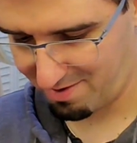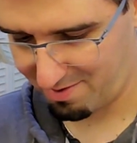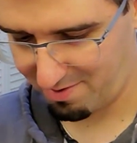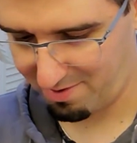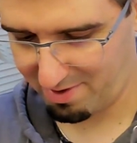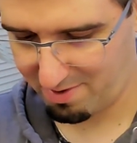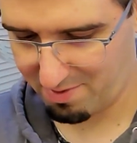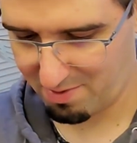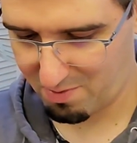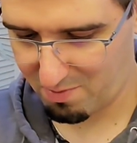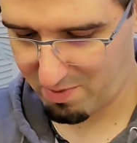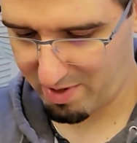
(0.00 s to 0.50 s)

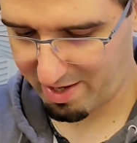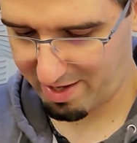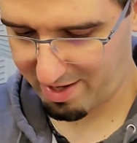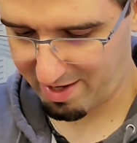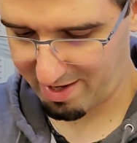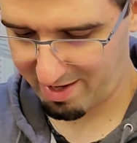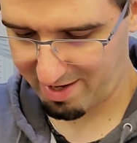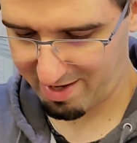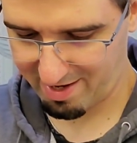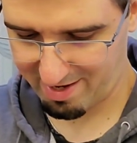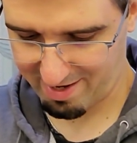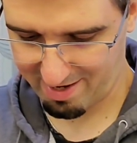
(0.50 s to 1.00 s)
real
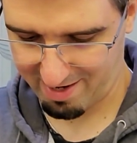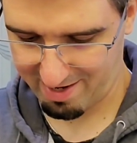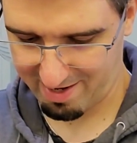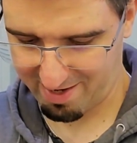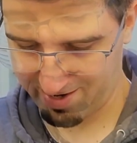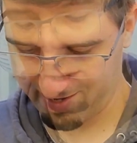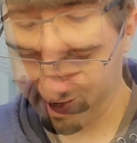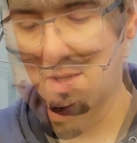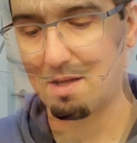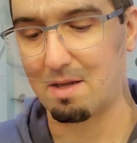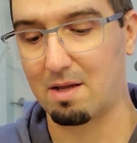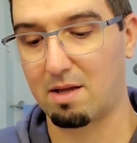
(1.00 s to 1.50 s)
quick.
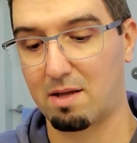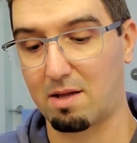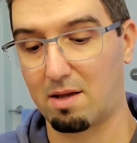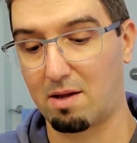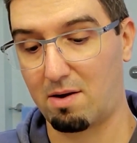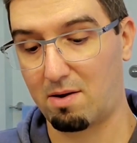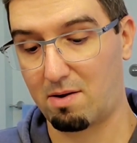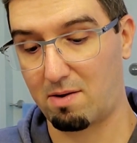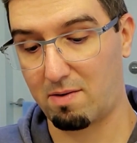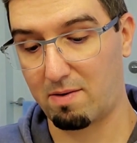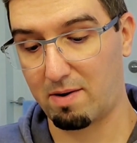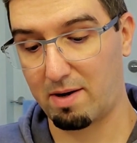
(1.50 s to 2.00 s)

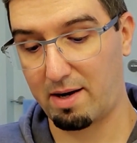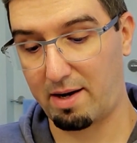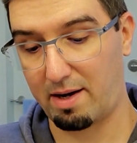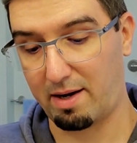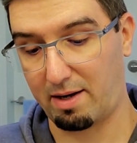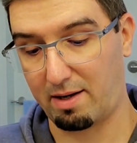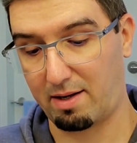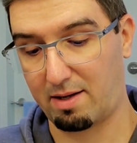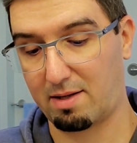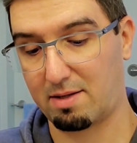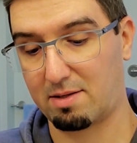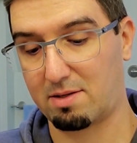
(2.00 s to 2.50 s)

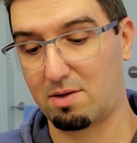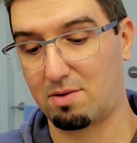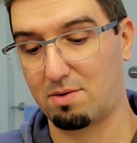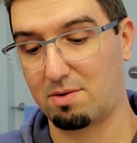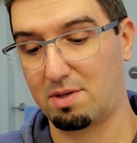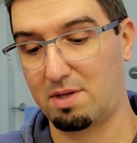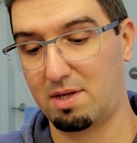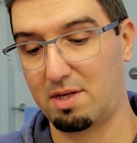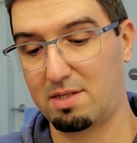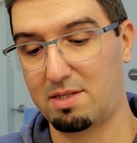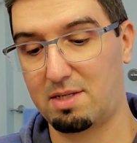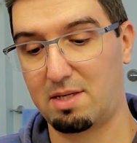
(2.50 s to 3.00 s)
Alright, so
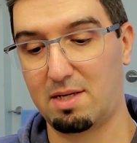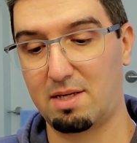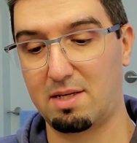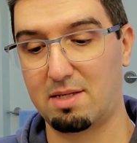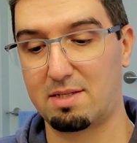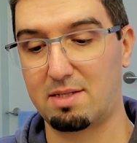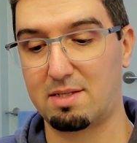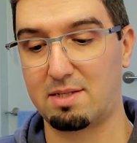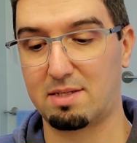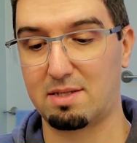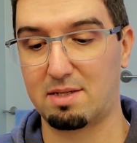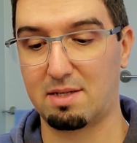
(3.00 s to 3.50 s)
this
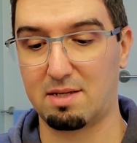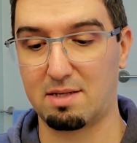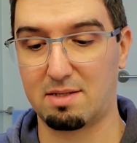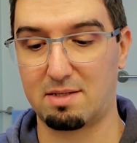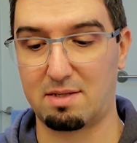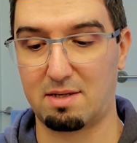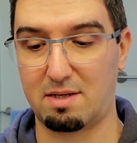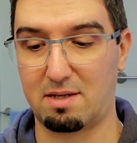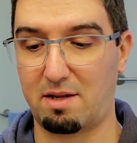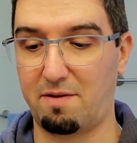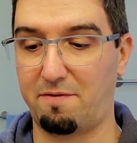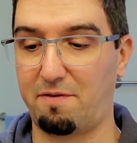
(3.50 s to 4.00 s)
is the
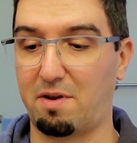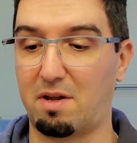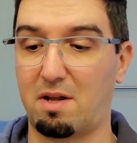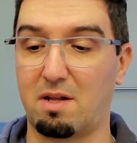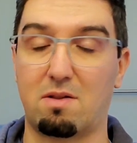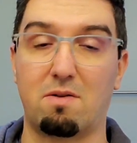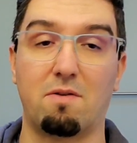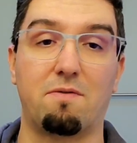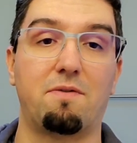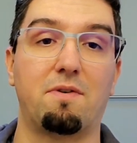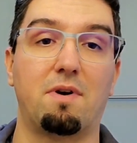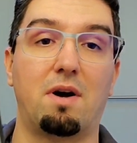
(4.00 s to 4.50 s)

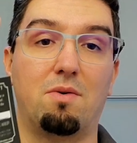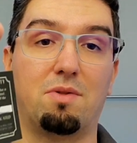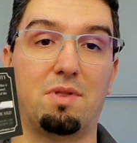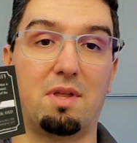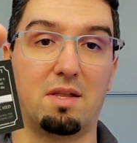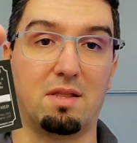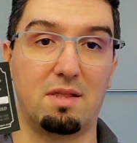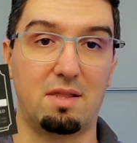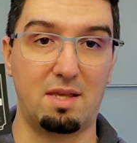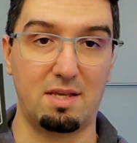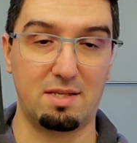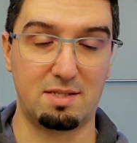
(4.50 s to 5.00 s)
certificate of
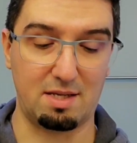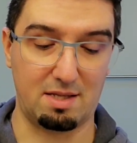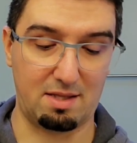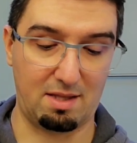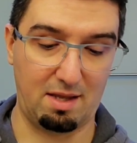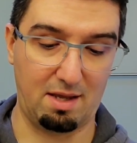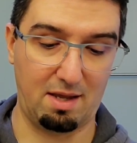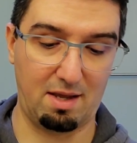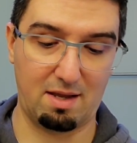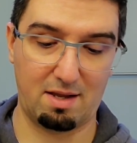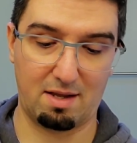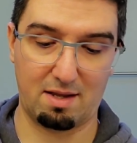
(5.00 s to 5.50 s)

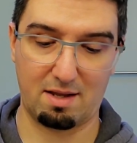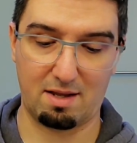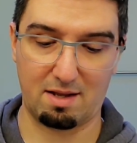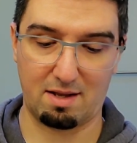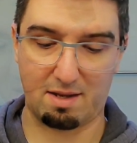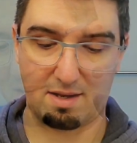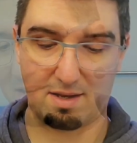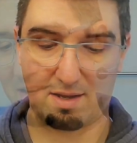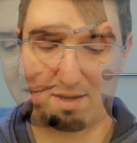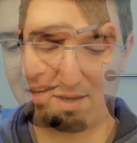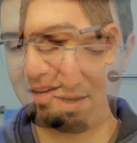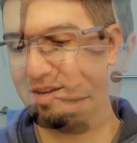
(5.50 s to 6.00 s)
authenticity.
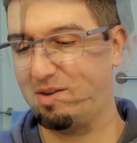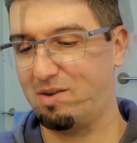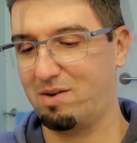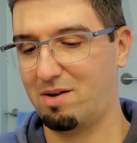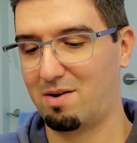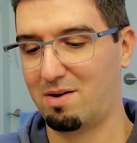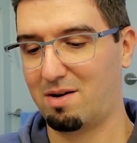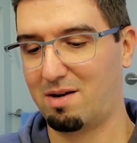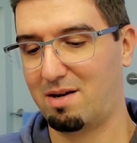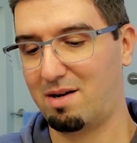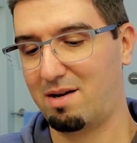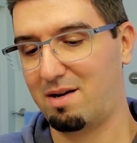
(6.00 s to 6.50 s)

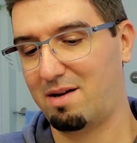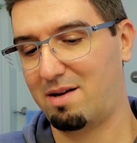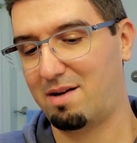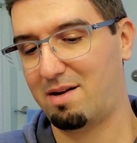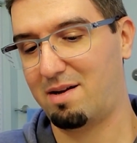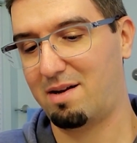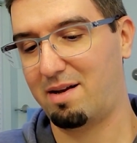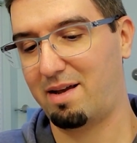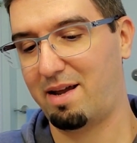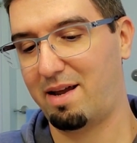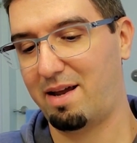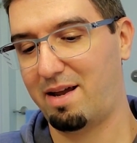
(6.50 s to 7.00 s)

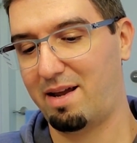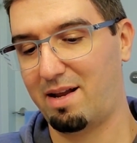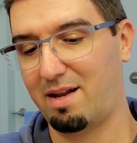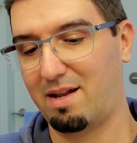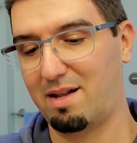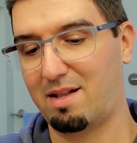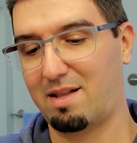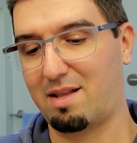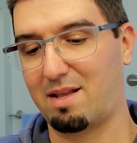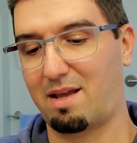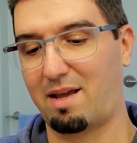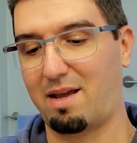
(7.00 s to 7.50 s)

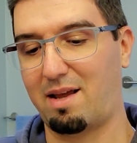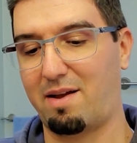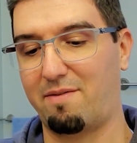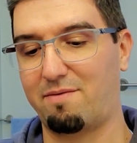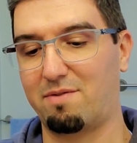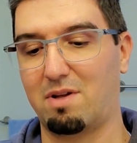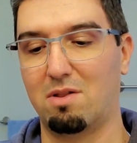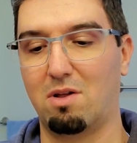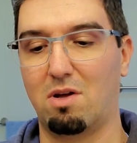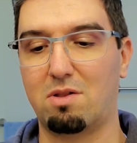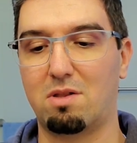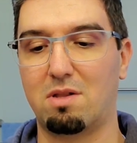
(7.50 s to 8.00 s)
And I have
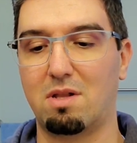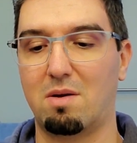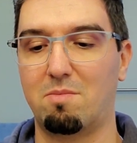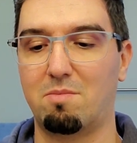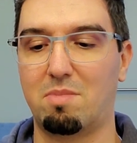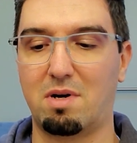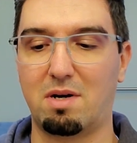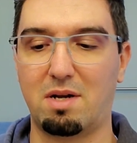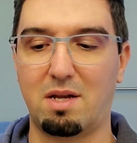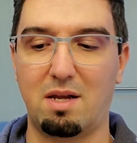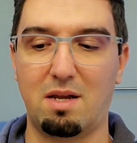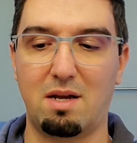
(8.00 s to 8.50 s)
the lot
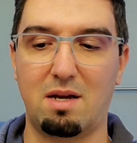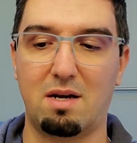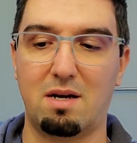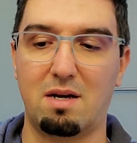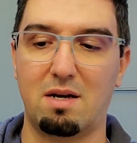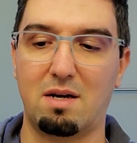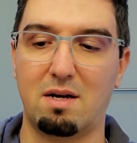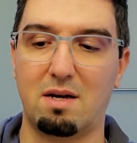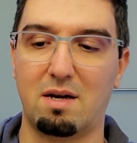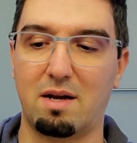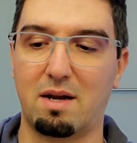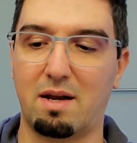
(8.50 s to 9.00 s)
number
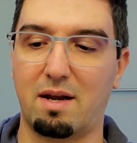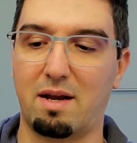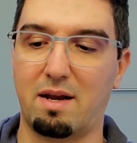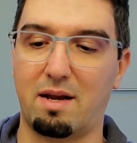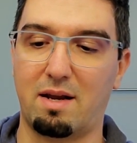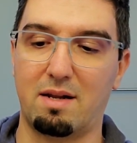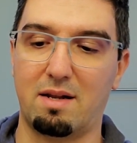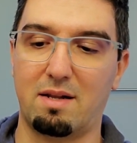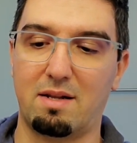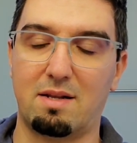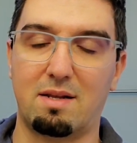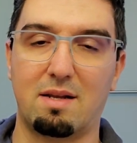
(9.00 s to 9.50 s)
here
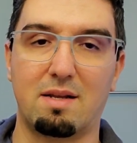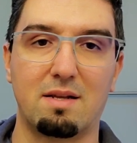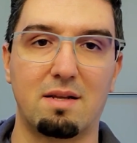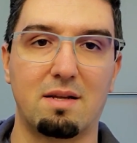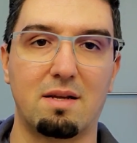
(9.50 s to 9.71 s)
and